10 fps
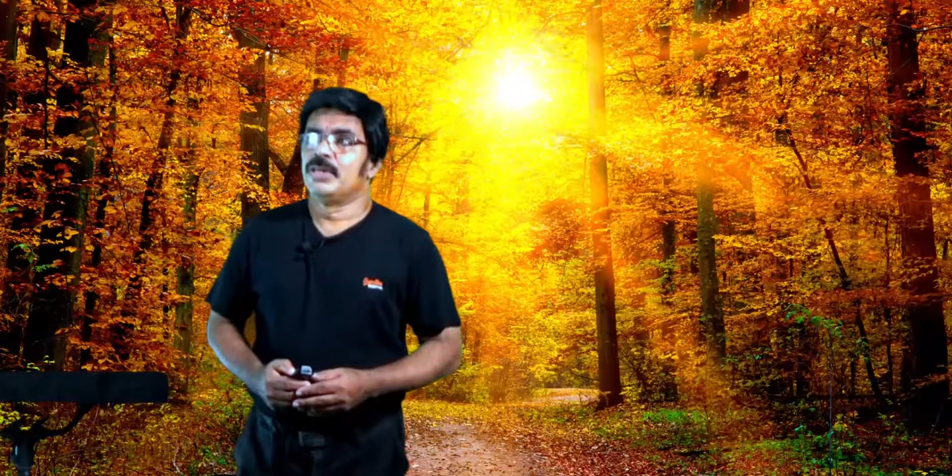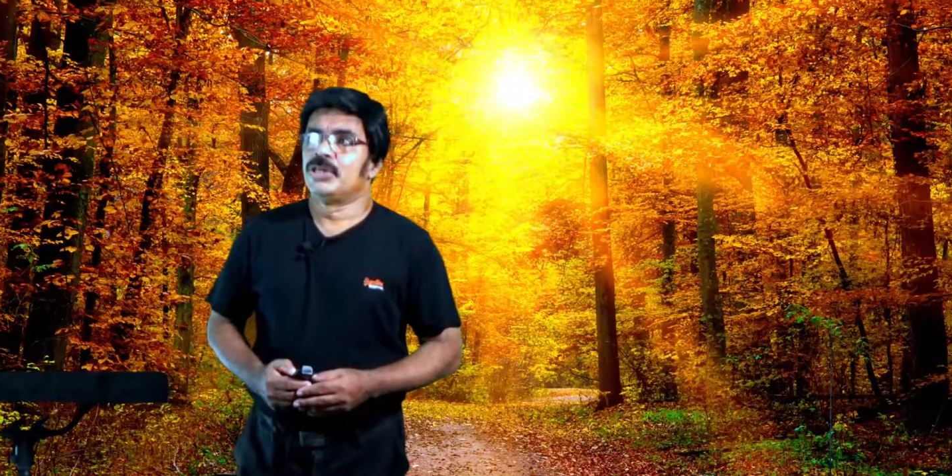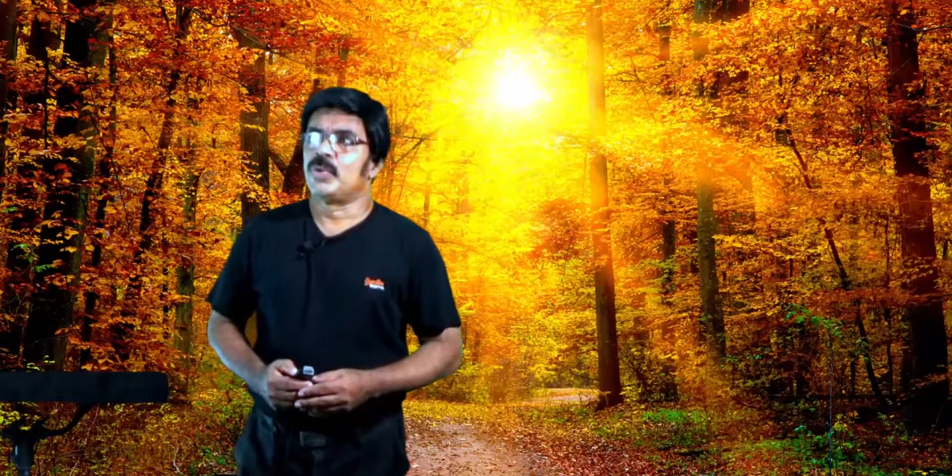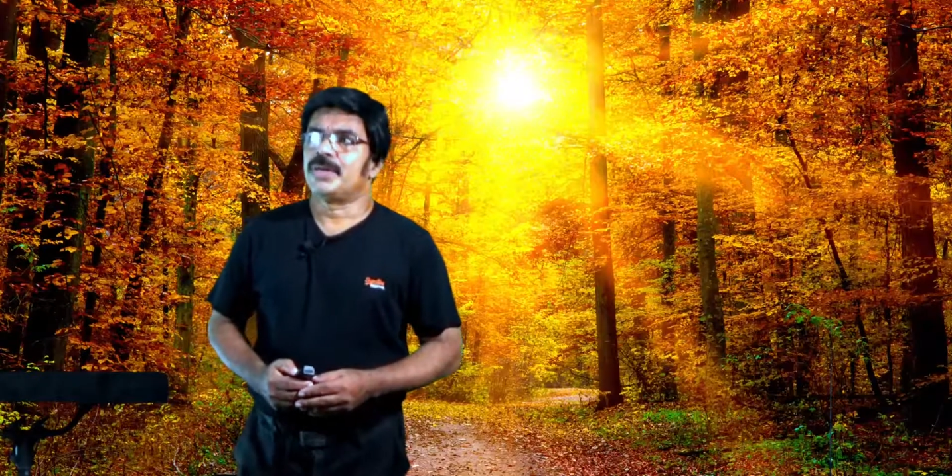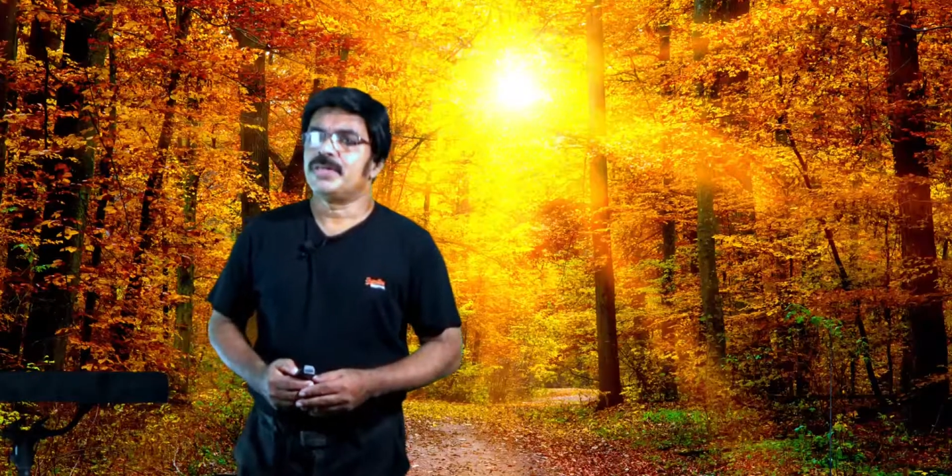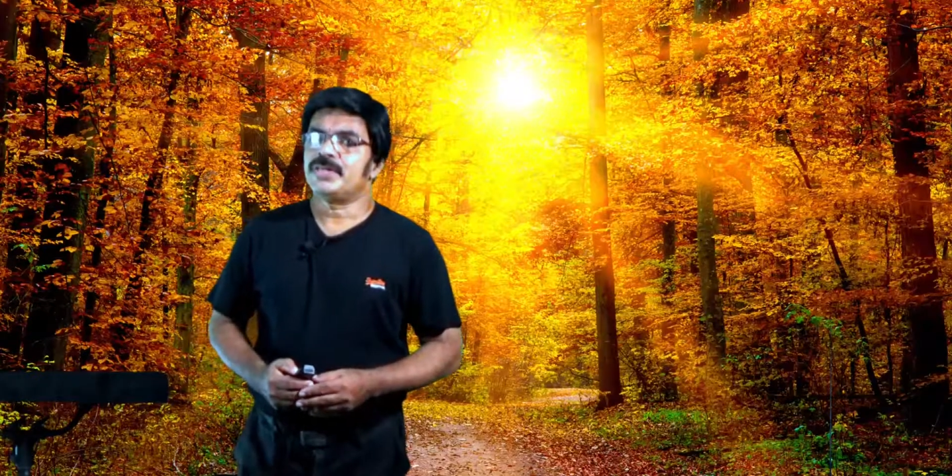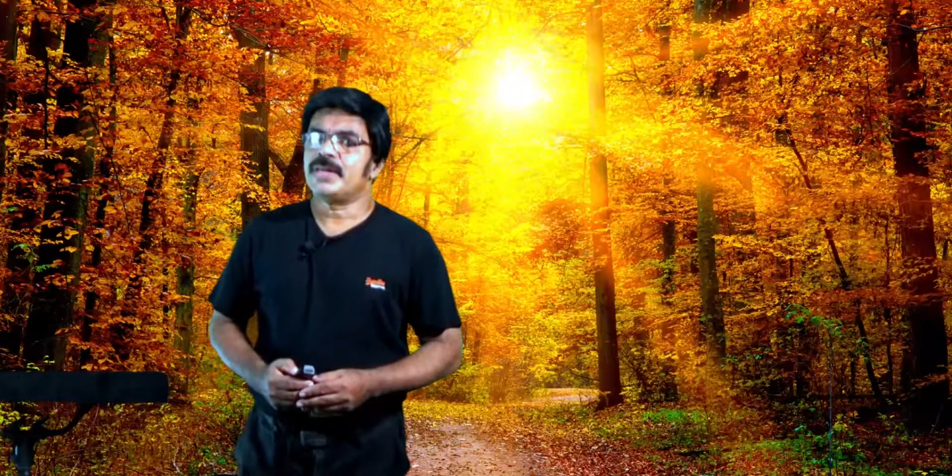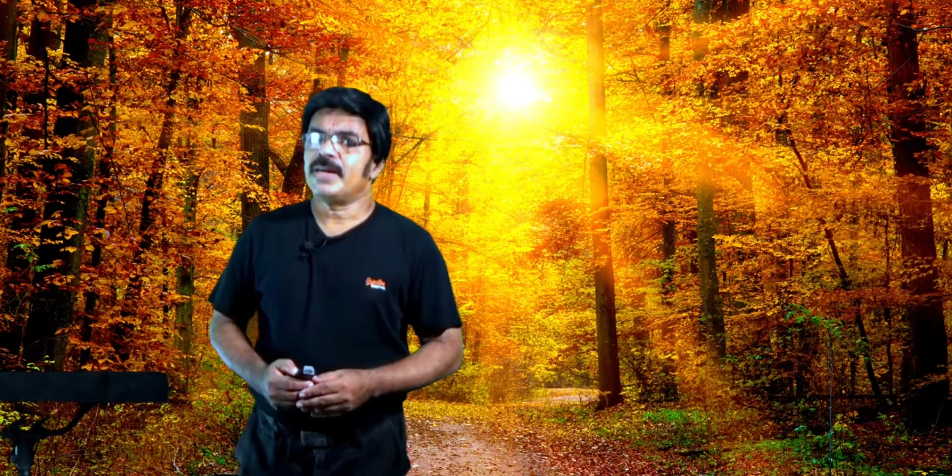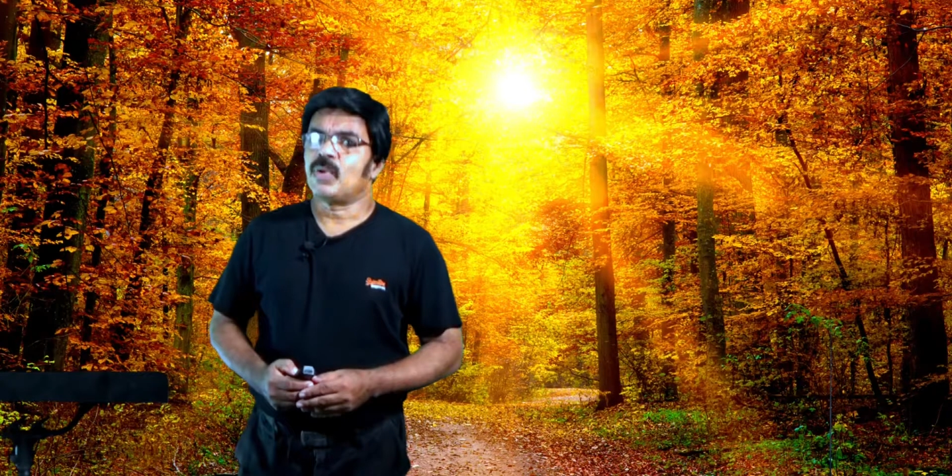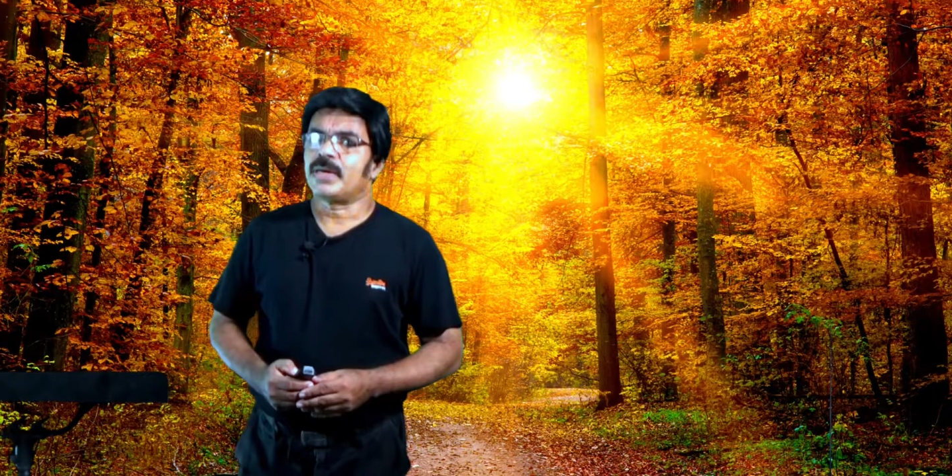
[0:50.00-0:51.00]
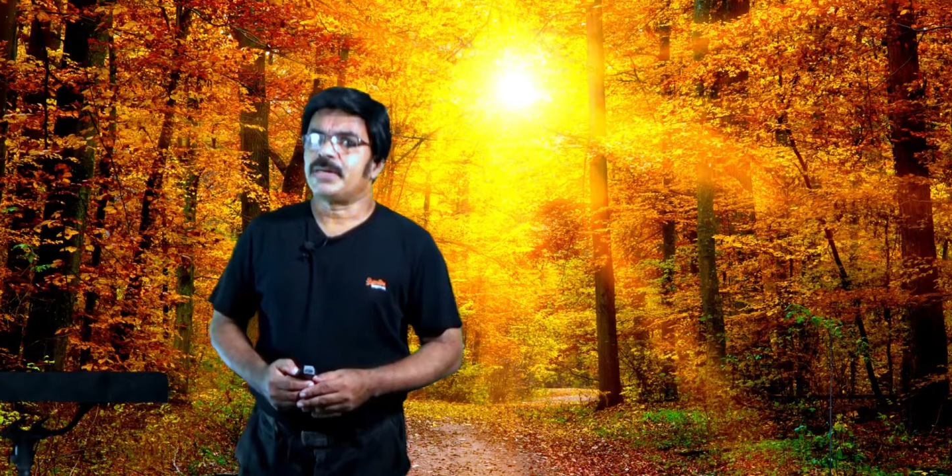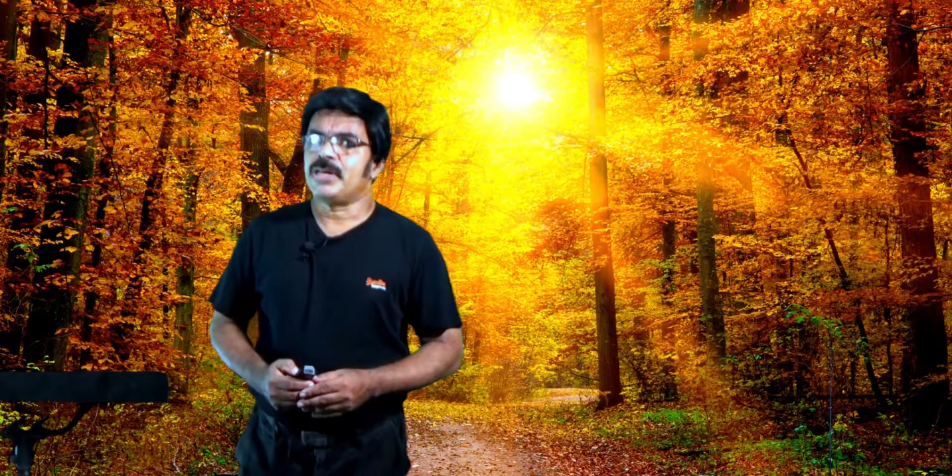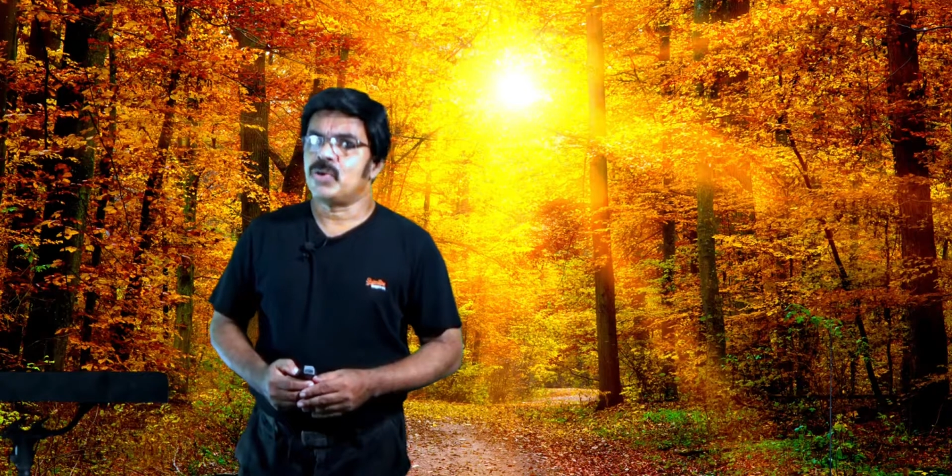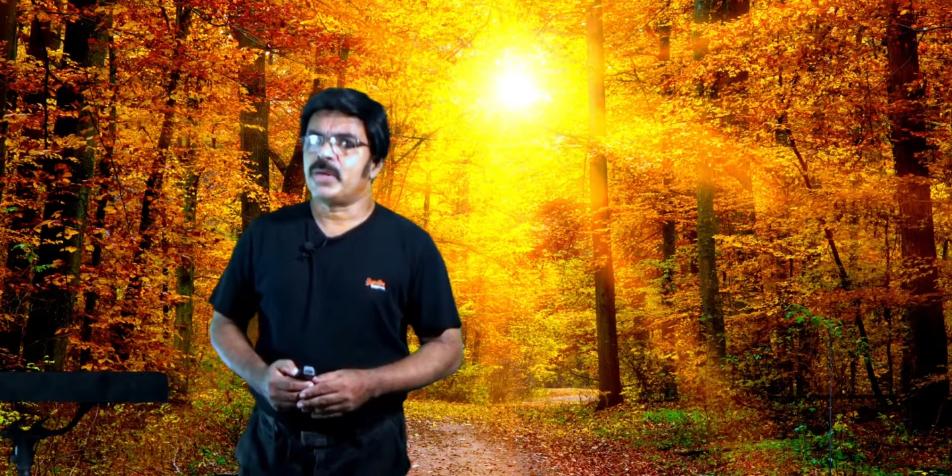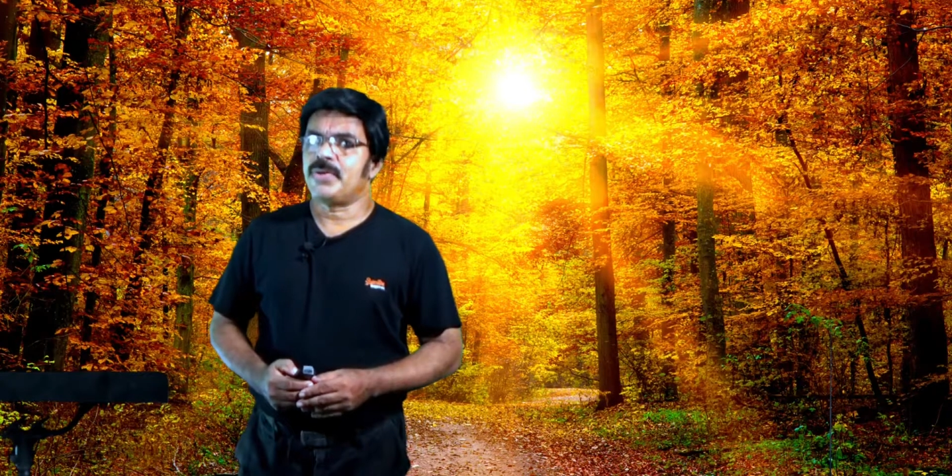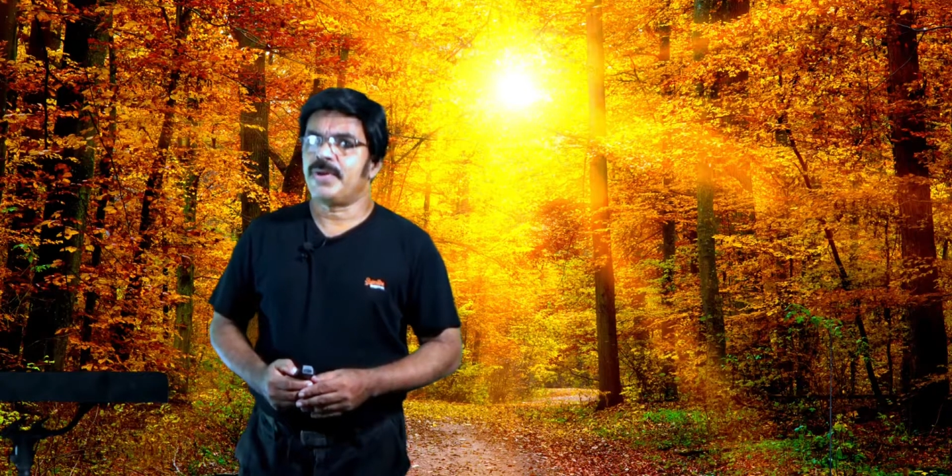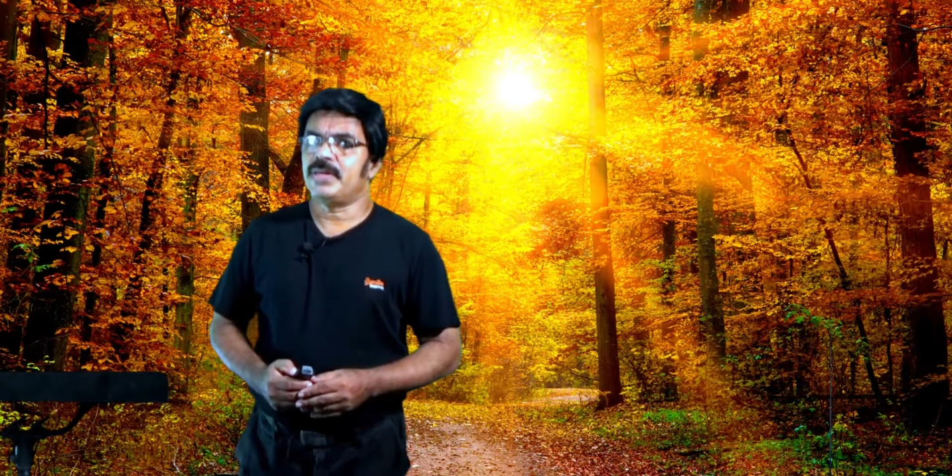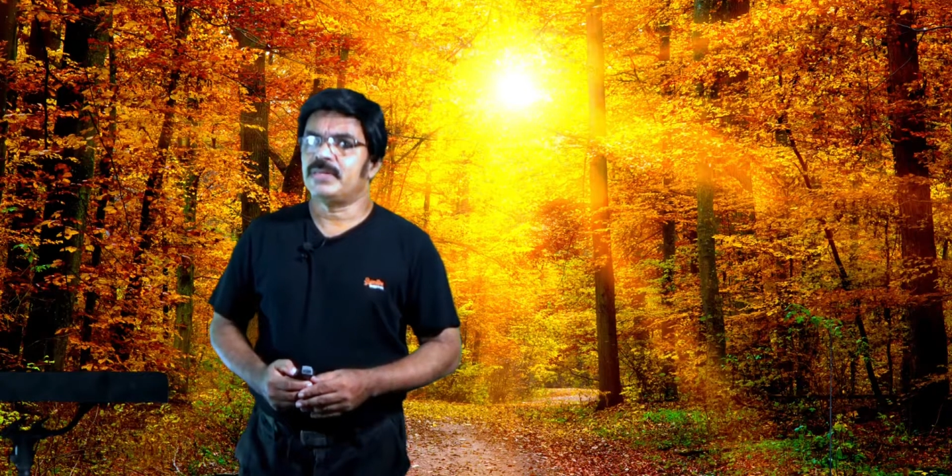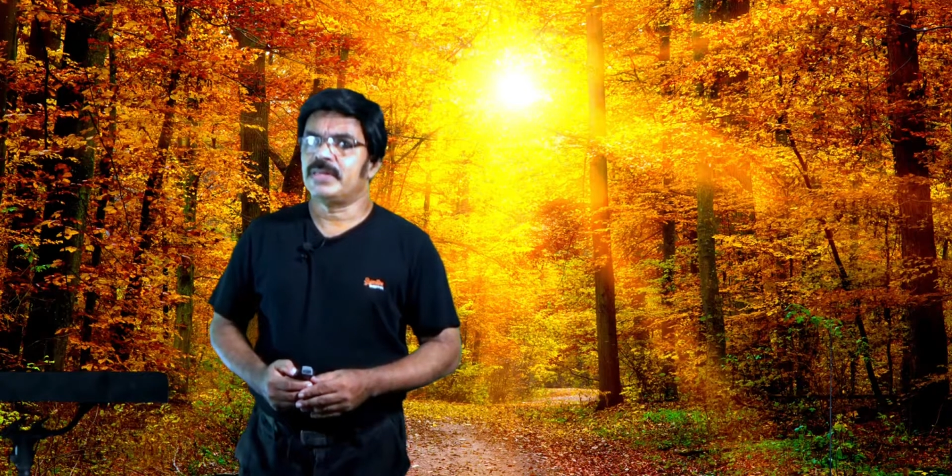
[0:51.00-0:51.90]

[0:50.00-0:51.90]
To understand what nuclear is,